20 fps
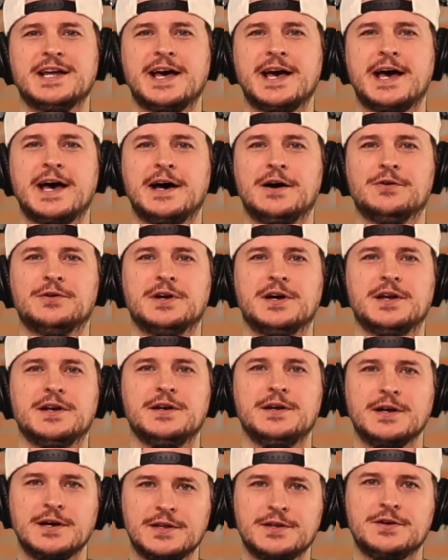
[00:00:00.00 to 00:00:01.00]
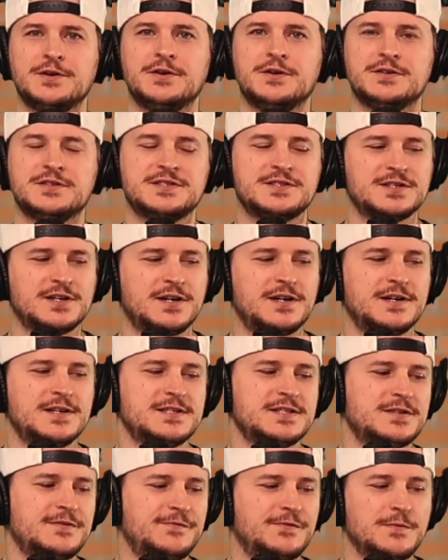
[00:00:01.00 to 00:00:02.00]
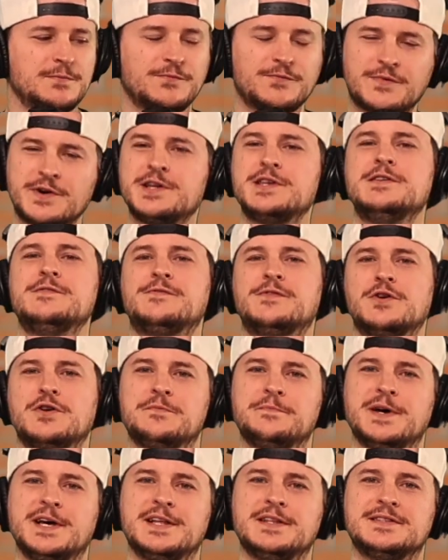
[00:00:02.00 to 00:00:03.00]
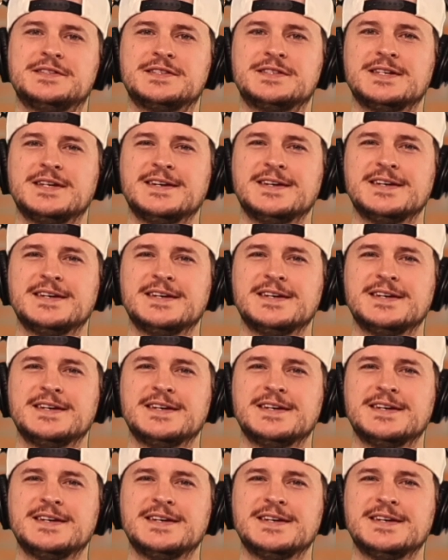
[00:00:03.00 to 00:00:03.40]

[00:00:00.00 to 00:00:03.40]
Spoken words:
out another sauce from Freaky Ferments.